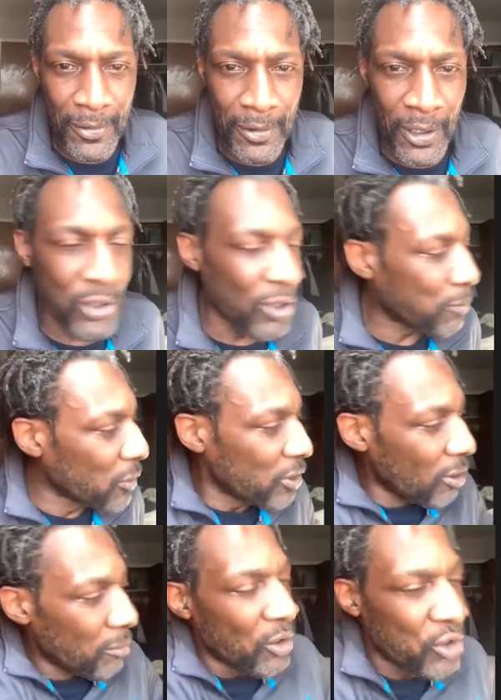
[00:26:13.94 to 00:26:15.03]
and just put
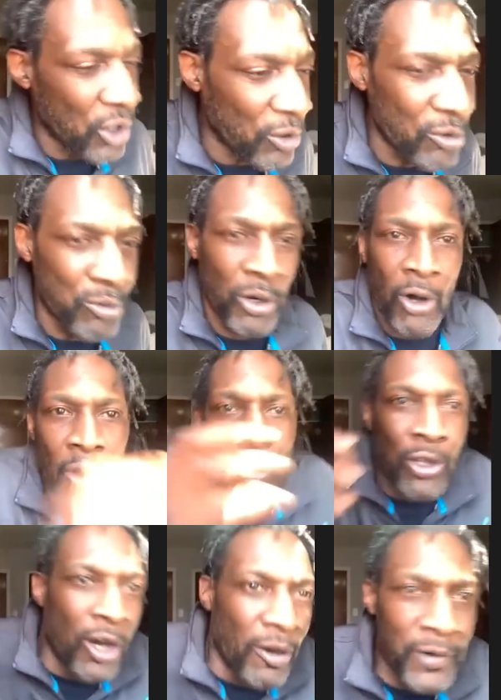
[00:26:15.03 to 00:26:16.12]
them in the jungle with all
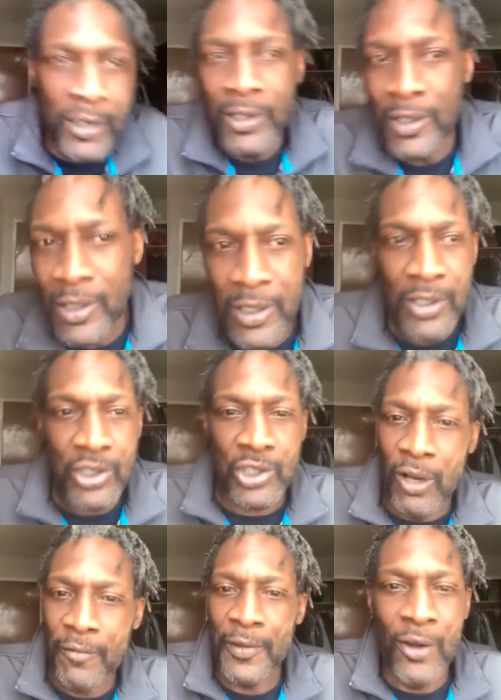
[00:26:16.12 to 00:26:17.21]
the other
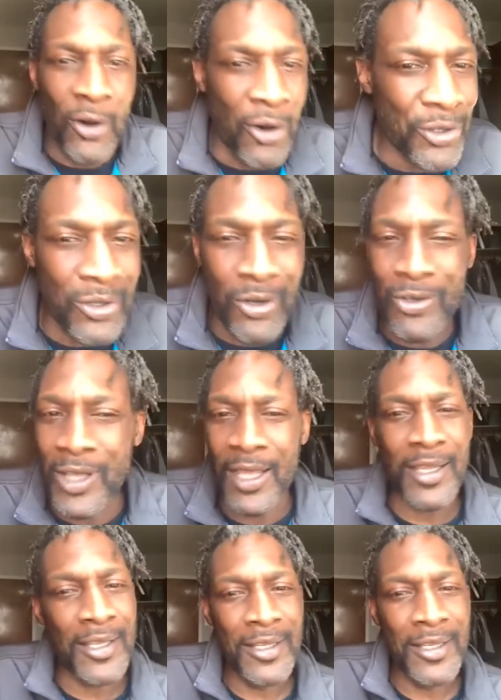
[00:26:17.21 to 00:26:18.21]
stuff and all, you know, like,